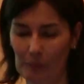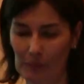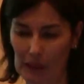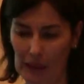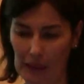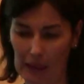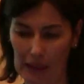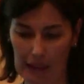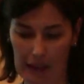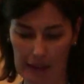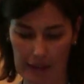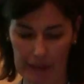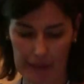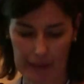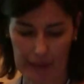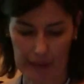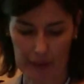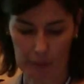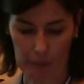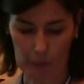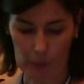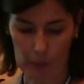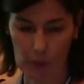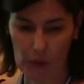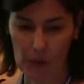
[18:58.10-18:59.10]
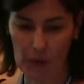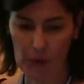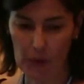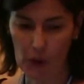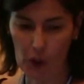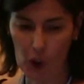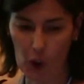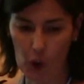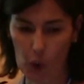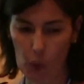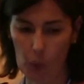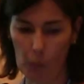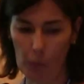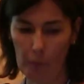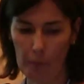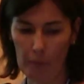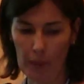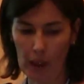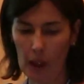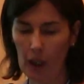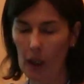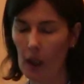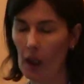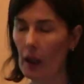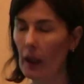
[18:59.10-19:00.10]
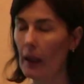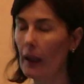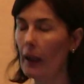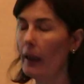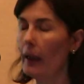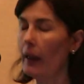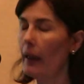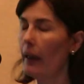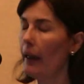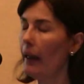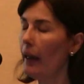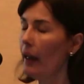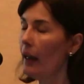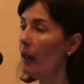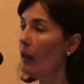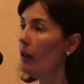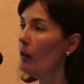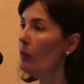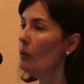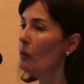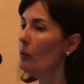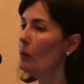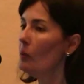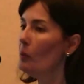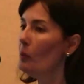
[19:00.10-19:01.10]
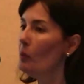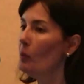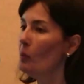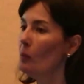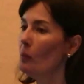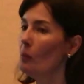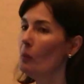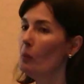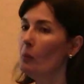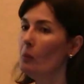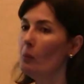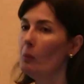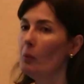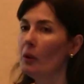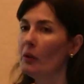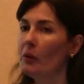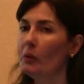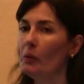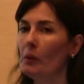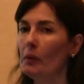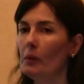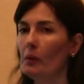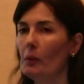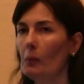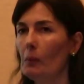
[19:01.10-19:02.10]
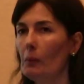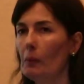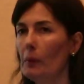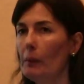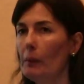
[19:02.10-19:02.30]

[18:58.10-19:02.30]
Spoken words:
another demo. So now what we're